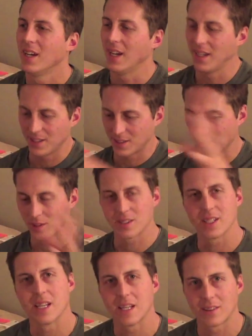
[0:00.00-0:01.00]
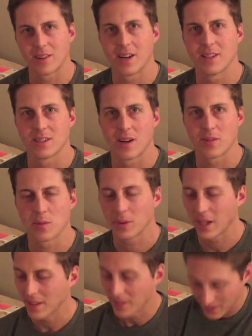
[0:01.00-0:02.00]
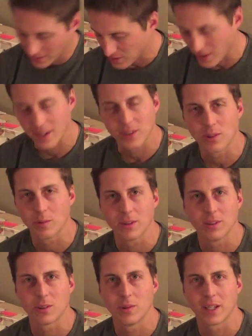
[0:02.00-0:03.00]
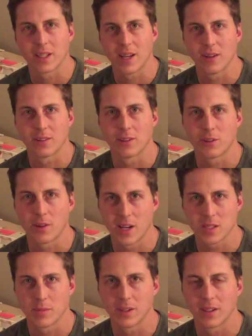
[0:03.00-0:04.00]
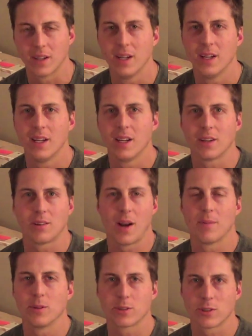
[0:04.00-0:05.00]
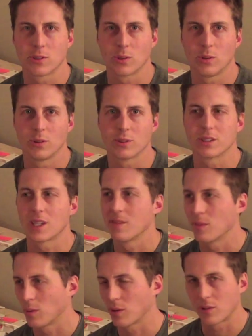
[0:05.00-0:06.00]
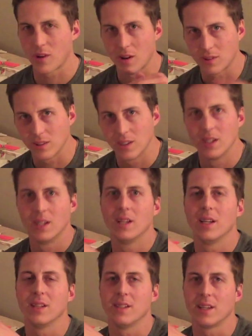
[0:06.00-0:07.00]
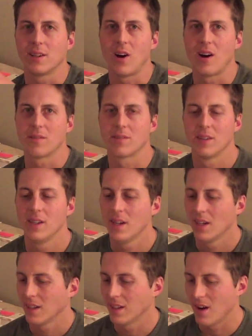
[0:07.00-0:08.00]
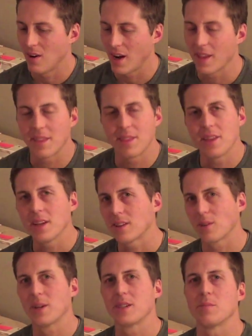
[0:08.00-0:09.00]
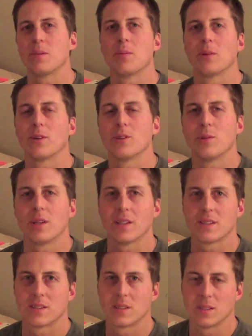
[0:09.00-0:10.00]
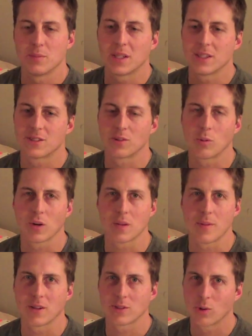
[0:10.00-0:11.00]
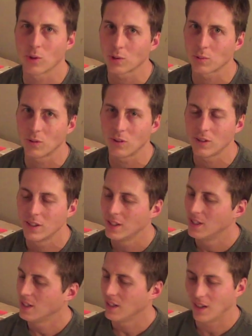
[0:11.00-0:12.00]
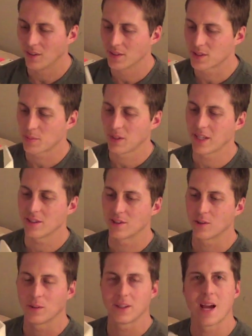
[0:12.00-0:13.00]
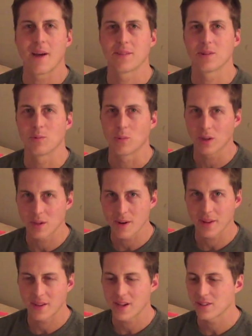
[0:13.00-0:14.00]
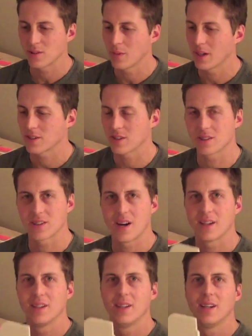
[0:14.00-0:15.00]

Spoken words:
And as soon as they take their hands off the plane, then they try to go real quick down to their transmitter, grab those controls, give it more throttle, and take off. Now, I think the reason people are doing this is because they're worried about torque roll. On this plane, you don't really have to worry about that too much. It's got